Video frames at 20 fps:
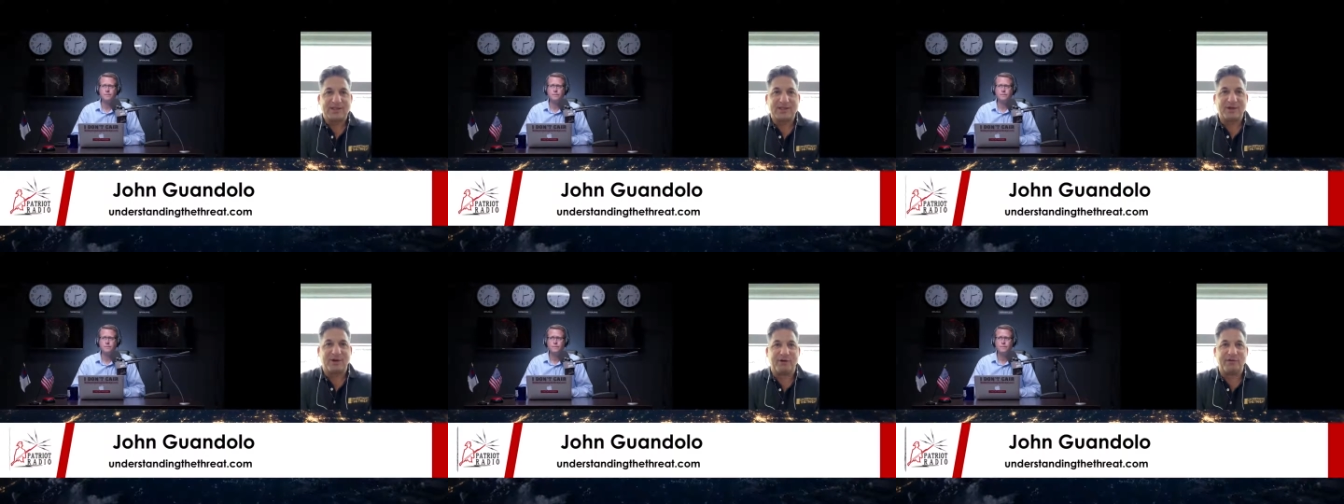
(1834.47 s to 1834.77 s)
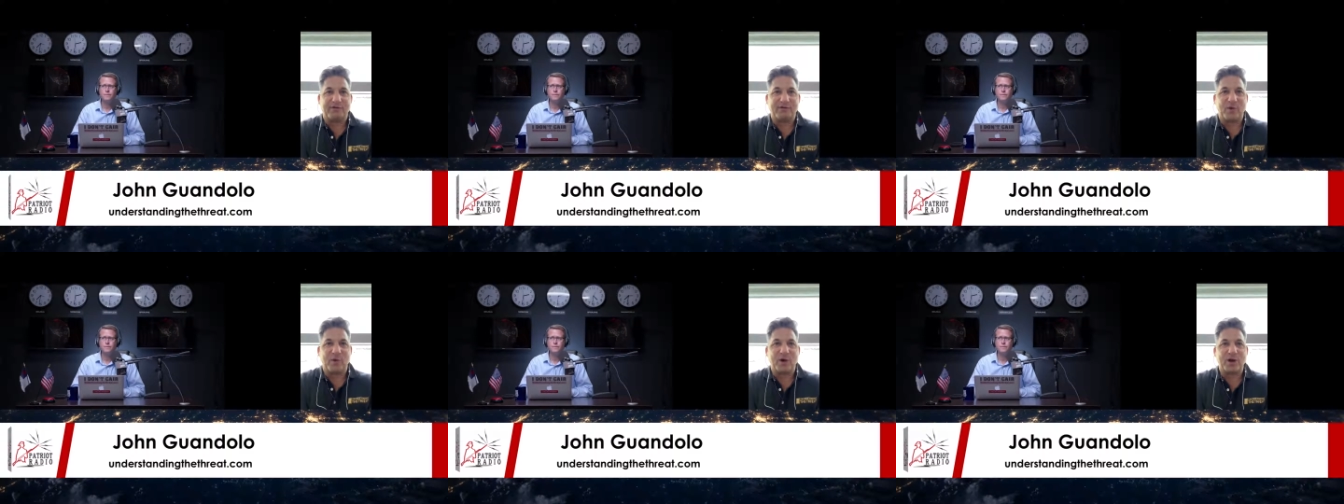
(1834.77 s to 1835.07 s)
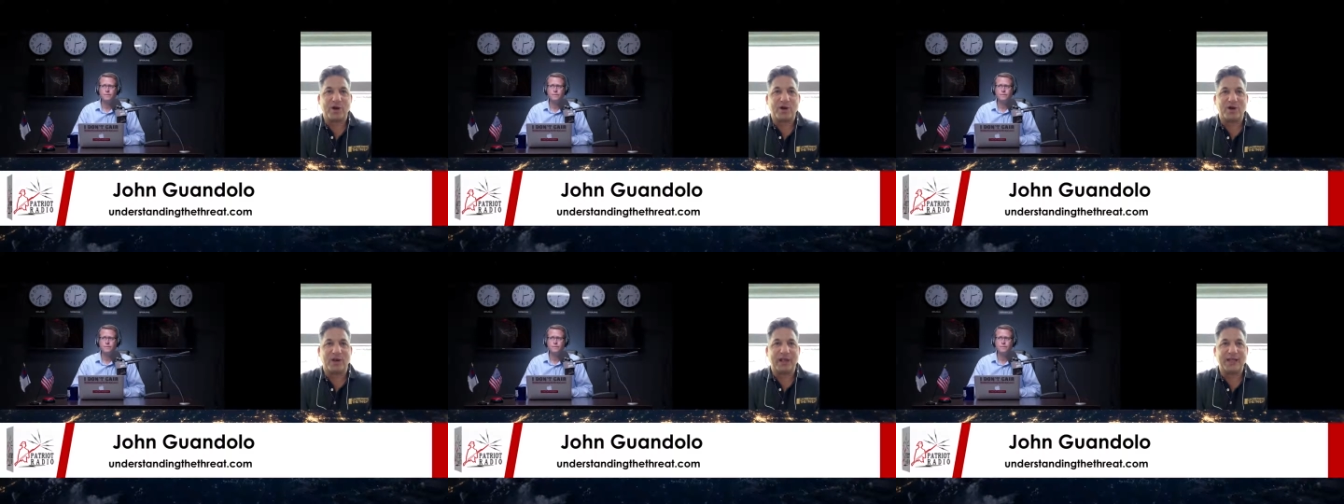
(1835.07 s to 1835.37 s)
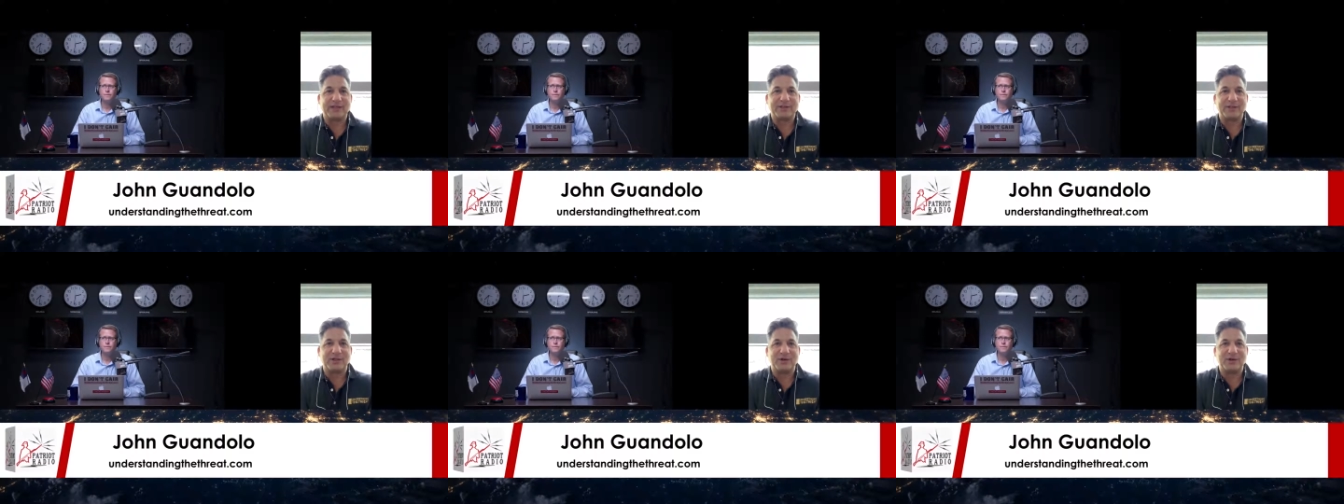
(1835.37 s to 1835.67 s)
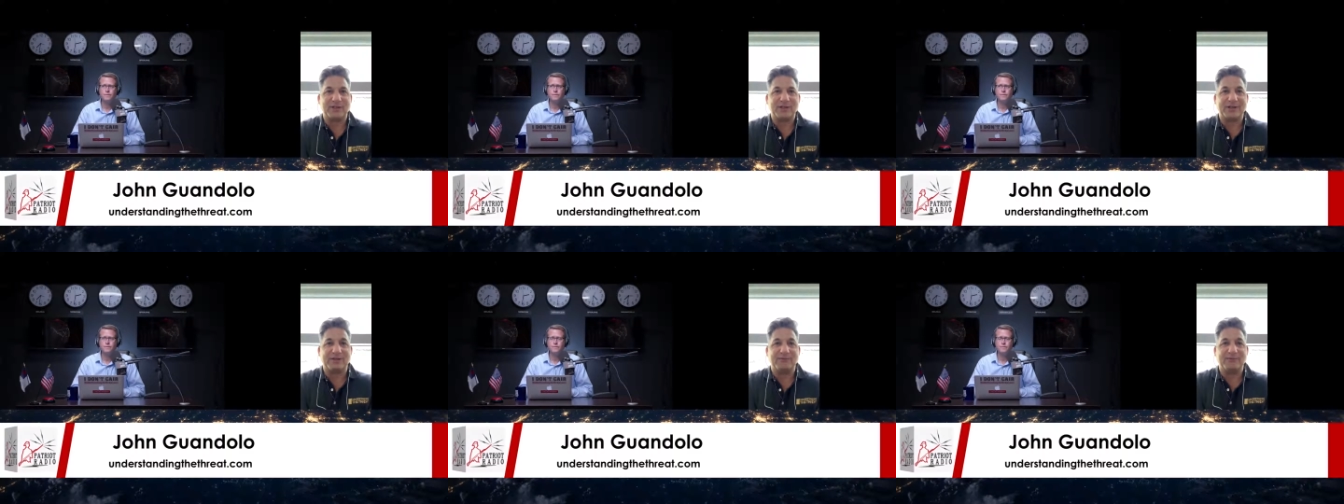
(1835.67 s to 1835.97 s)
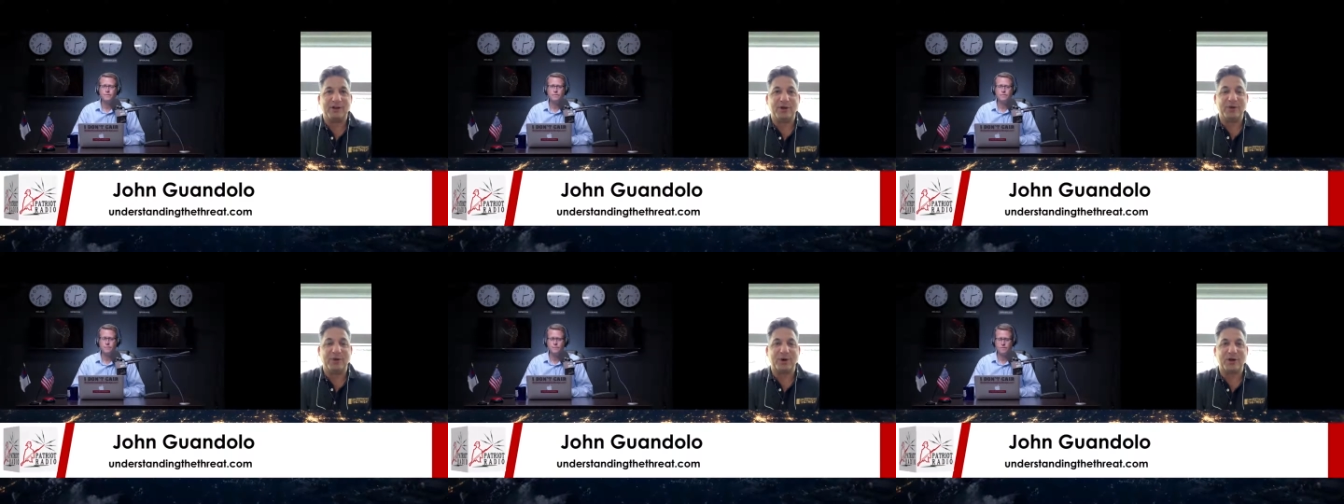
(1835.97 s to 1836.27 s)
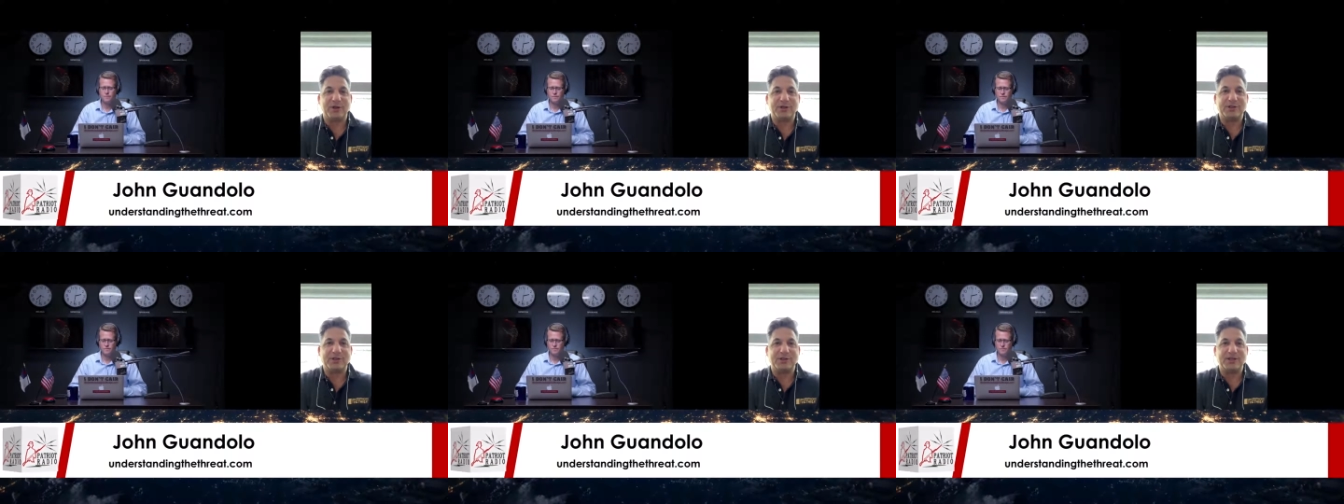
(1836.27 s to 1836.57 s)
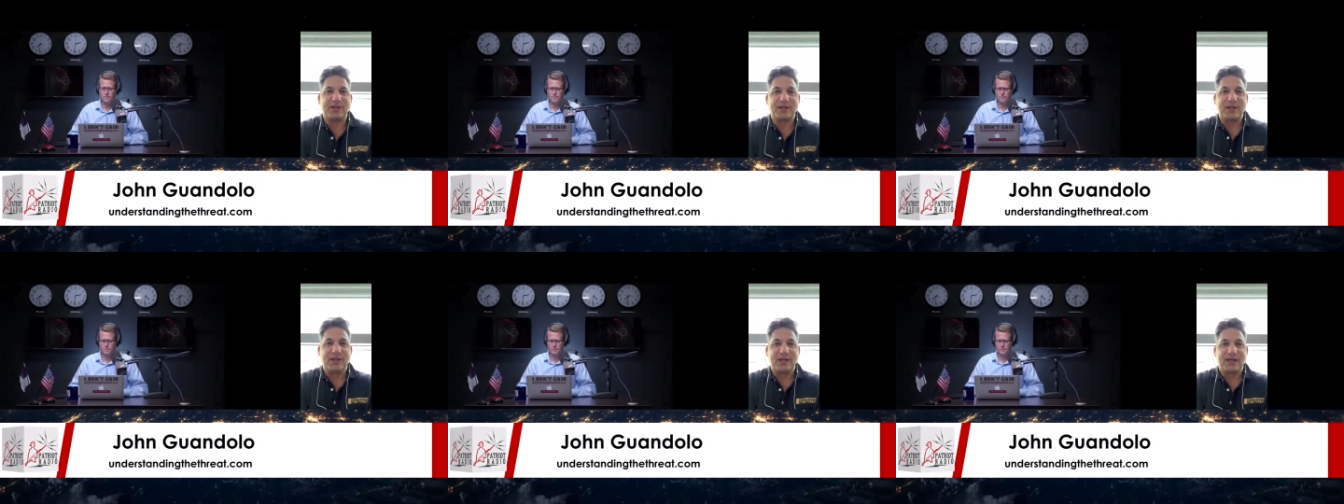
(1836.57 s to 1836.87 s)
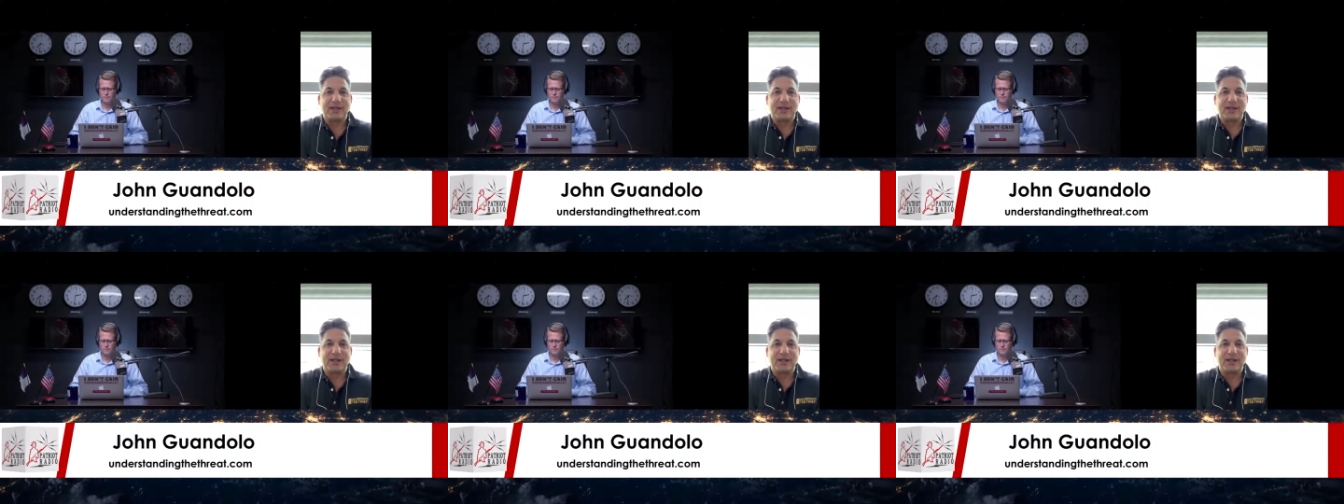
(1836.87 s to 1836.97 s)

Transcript: So for your listeners and viewers,